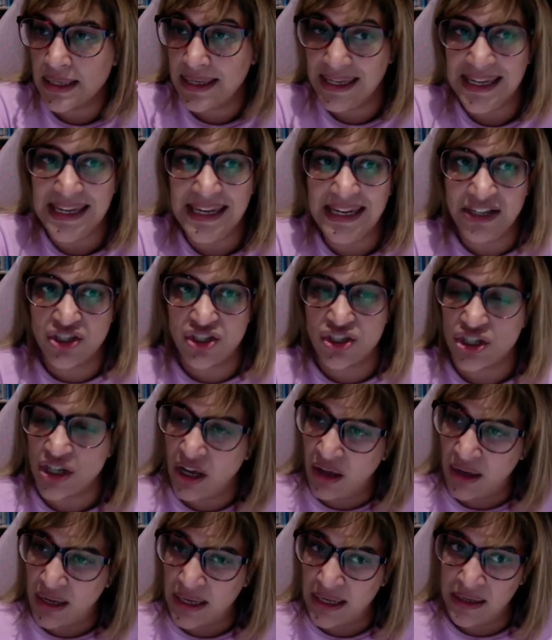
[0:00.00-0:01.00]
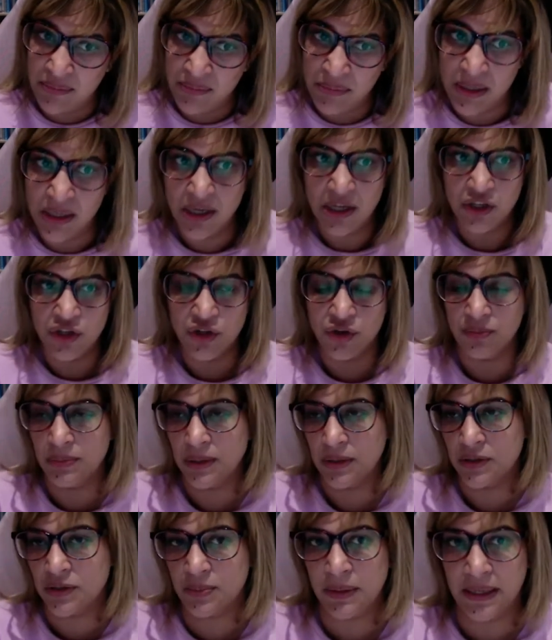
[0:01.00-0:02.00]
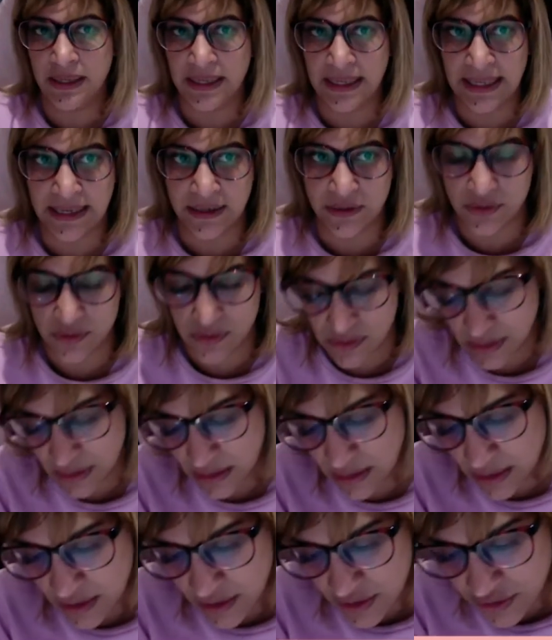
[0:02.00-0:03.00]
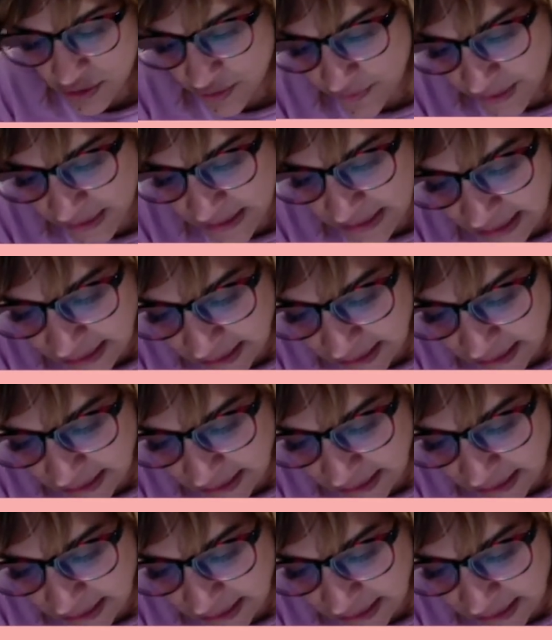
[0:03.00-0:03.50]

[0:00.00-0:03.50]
each time you're multiplying out. So if I take